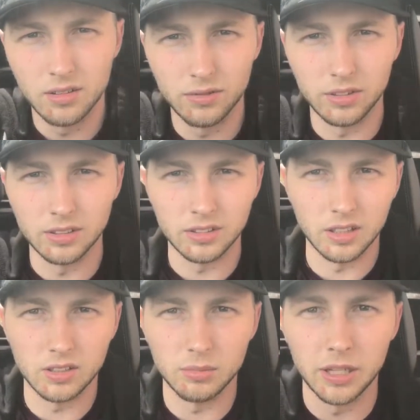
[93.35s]
Hopefully it's
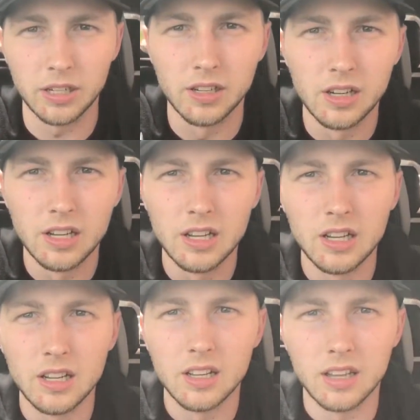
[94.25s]
not too bad.
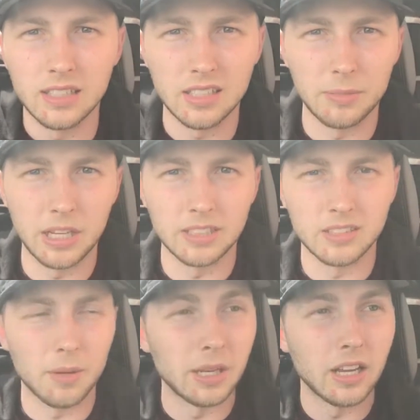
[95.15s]
Last time you guys
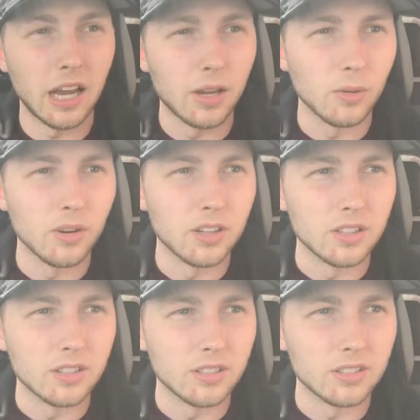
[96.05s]
saw me, I
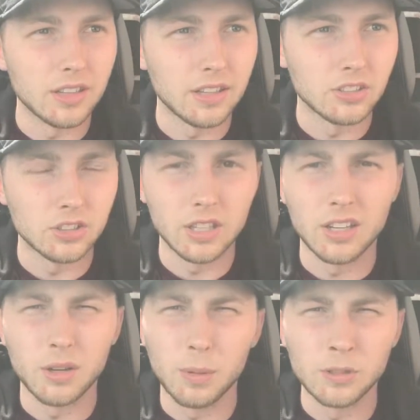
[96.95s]
was, I think, just
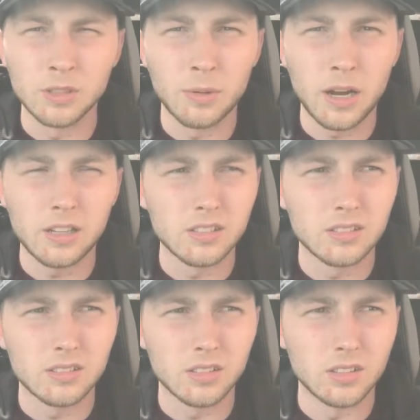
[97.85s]
getting to posing
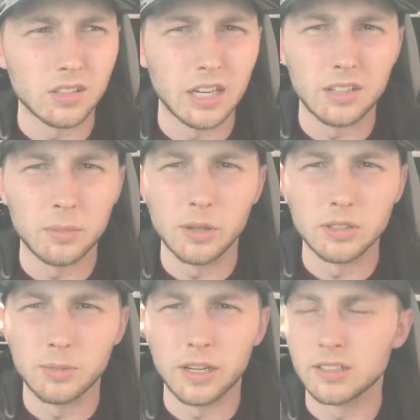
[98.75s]
practice or heading to
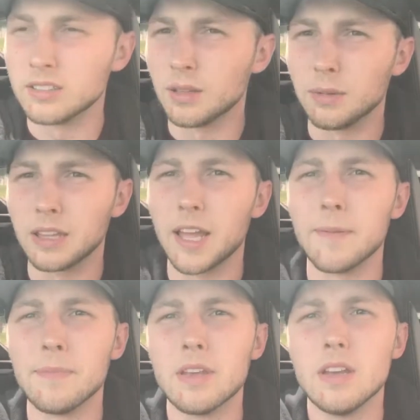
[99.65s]
posing practice, something like
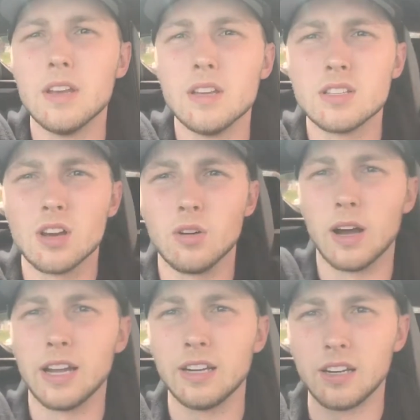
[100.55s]
that. So
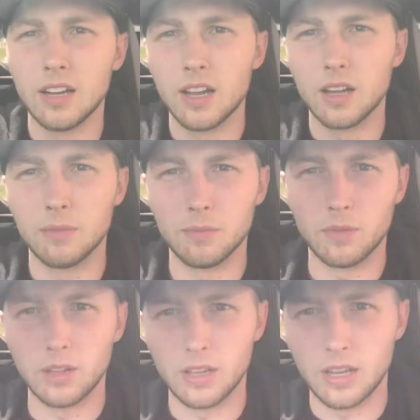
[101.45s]
I ended up,
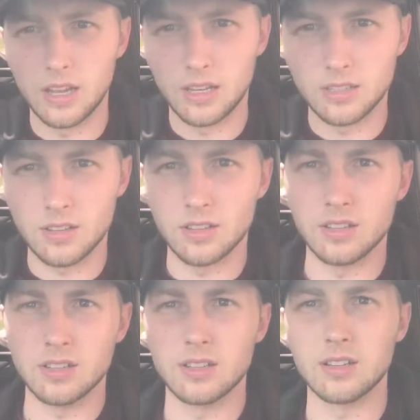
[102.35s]
where the heck is all
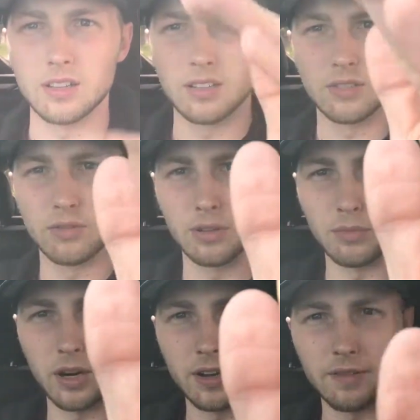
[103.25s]
this? It's really
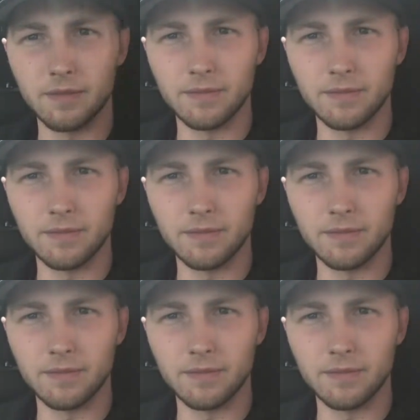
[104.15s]
bright.